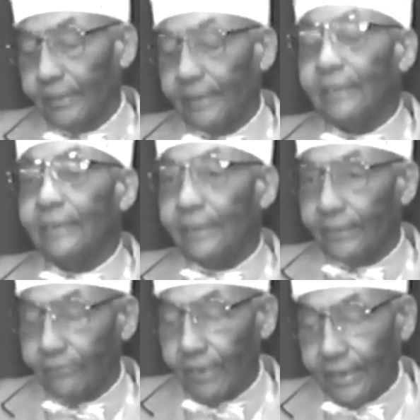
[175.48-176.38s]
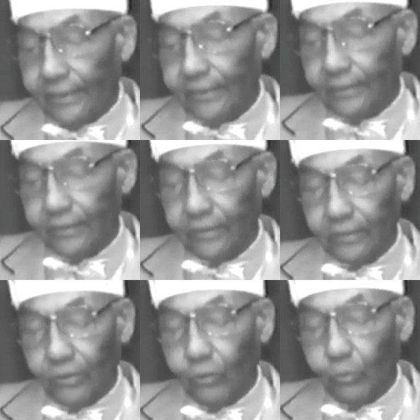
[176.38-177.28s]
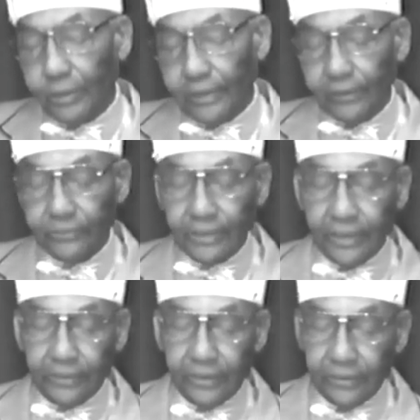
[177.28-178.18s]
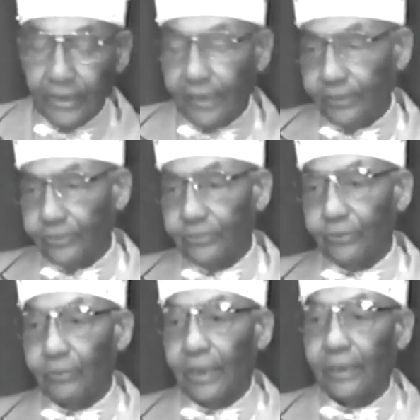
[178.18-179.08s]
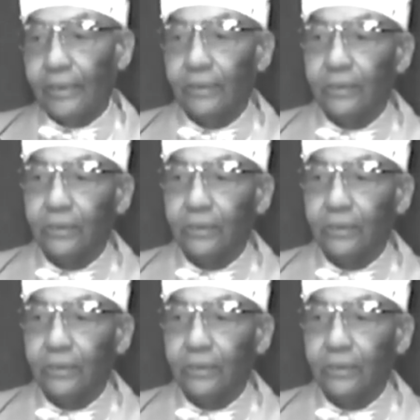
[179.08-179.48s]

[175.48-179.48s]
He didn't write it, and no one else had the knowledge to write it